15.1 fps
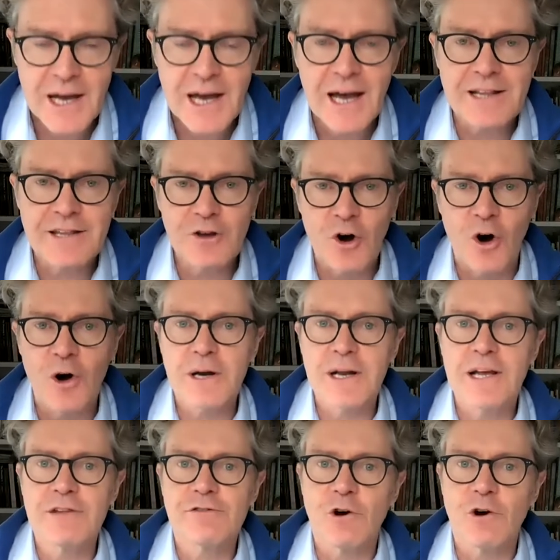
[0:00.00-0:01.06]
and gone
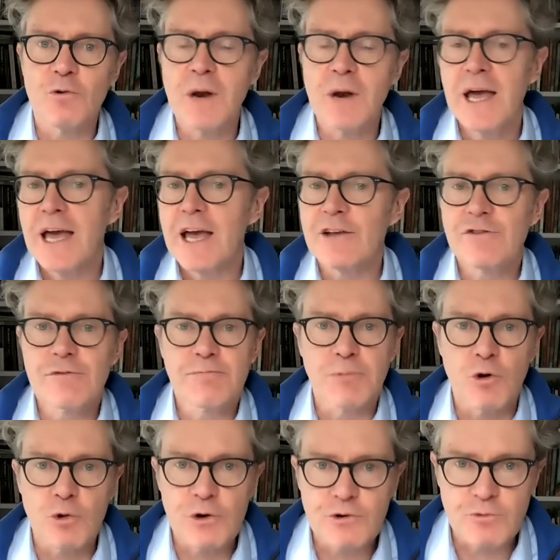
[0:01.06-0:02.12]
its own
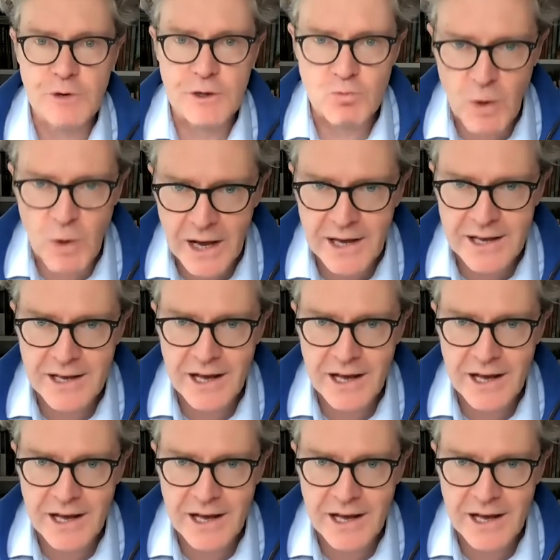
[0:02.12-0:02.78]
exploratory way